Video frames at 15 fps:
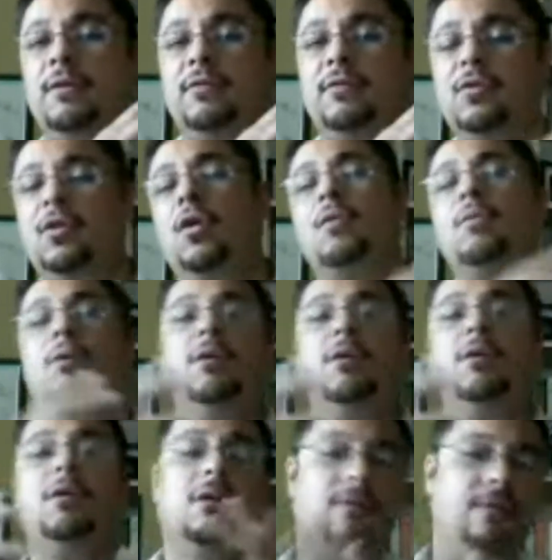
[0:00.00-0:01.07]

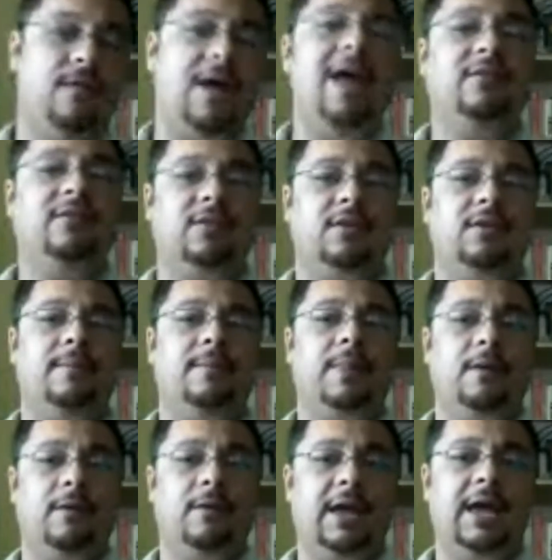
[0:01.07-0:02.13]
slower or faster.
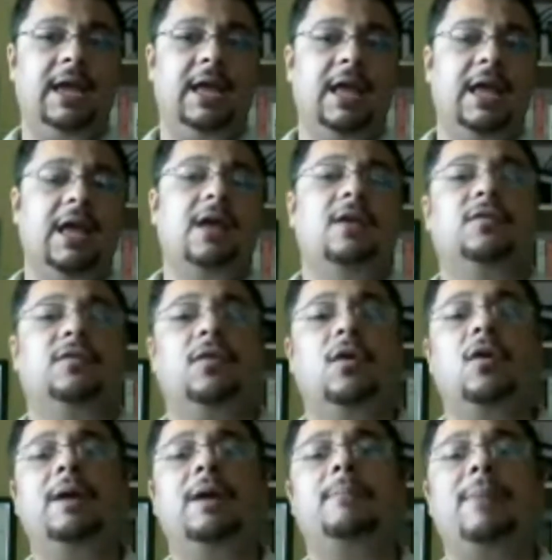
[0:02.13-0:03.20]
Okay,
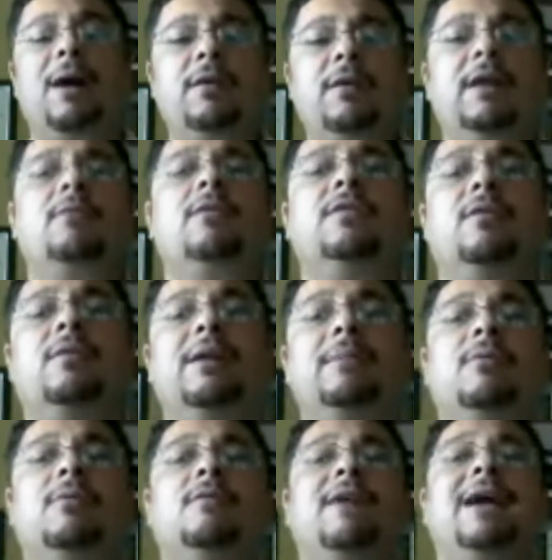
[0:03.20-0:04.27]
so Empower Network's already
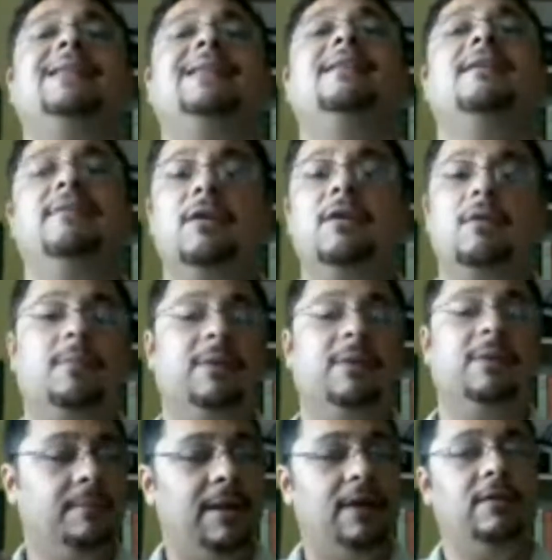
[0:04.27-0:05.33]
providing the vehicle
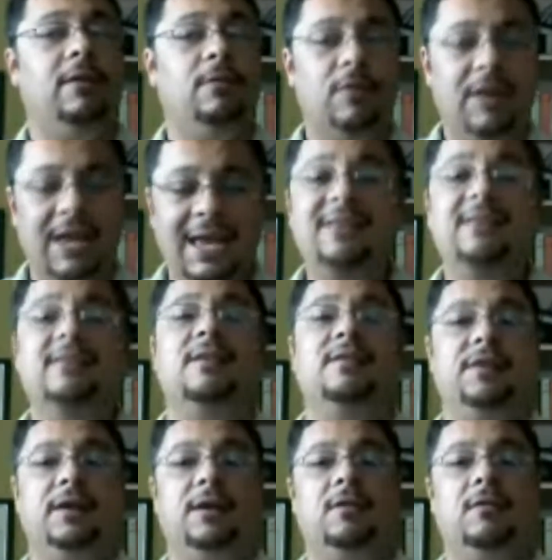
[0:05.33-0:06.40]
because Empower Network is the
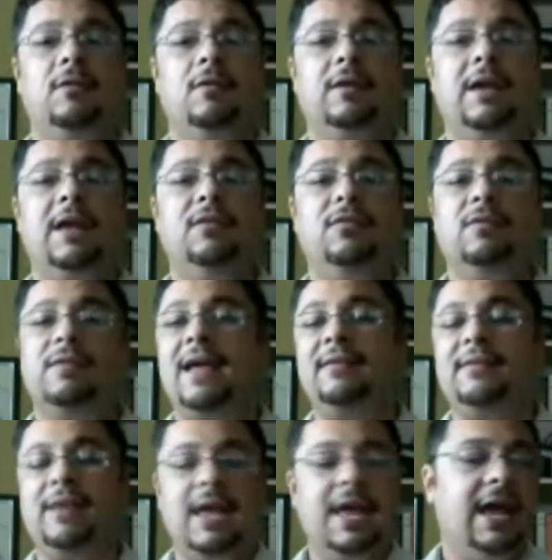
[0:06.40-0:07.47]
vehicle. Okay, so
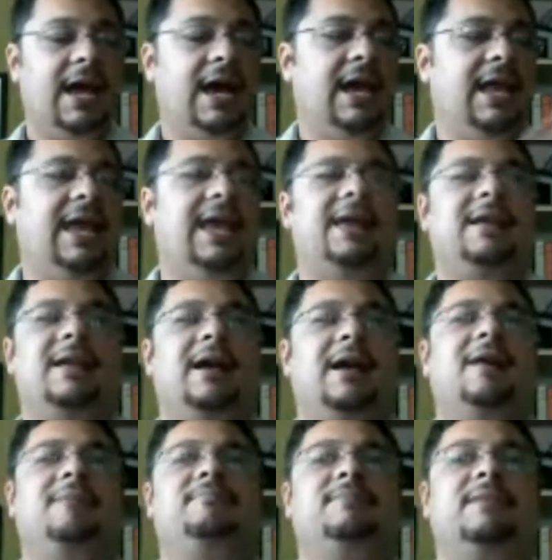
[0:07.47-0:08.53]
that's
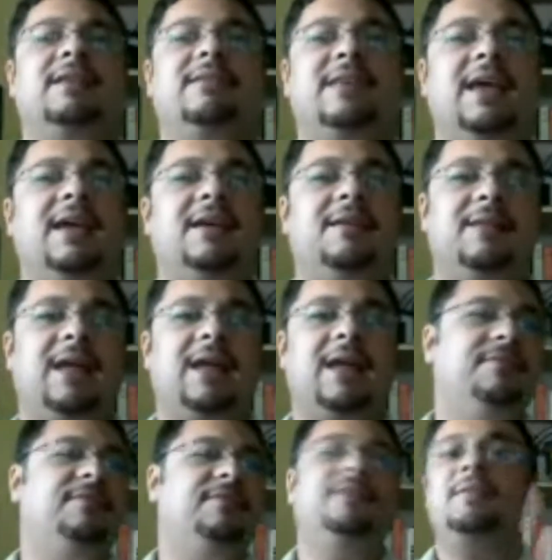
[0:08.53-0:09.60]
let's say like
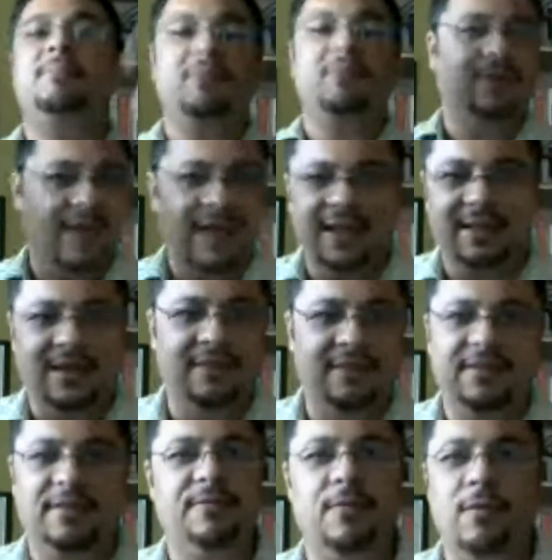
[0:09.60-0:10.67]
a 50%
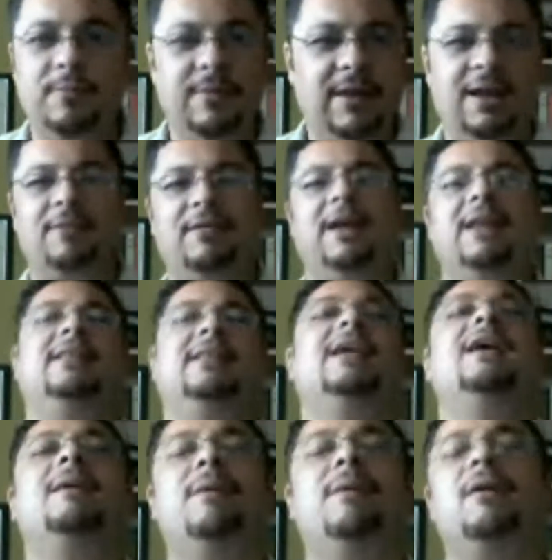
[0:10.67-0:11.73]
of the formula, right?
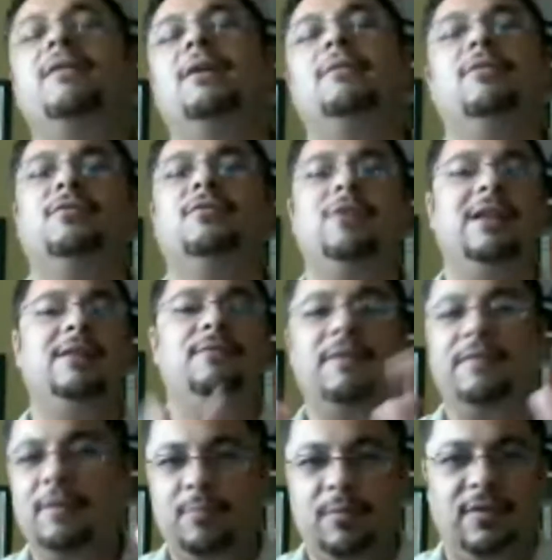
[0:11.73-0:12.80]
Empower Network's creating
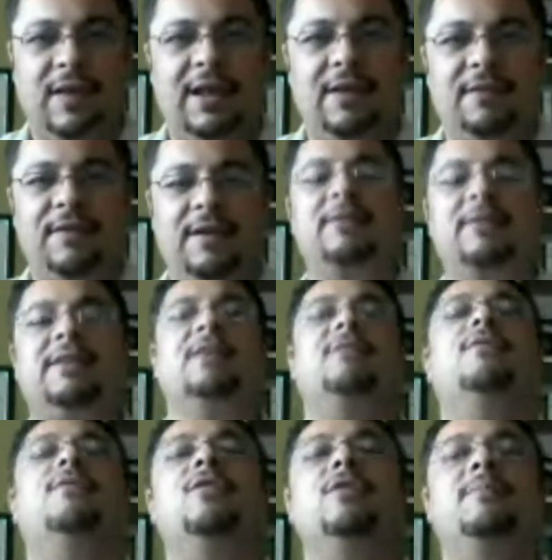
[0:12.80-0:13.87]
50% of everything
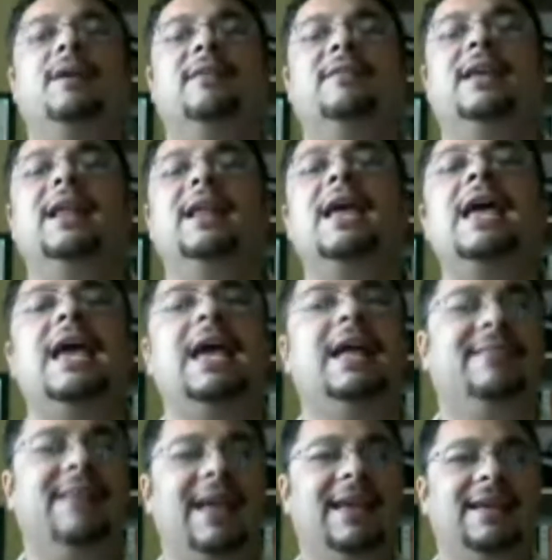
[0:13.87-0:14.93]
for you because
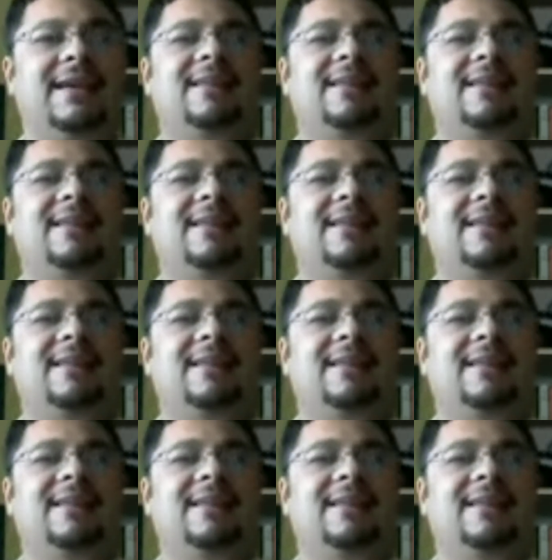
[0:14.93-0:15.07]
it's like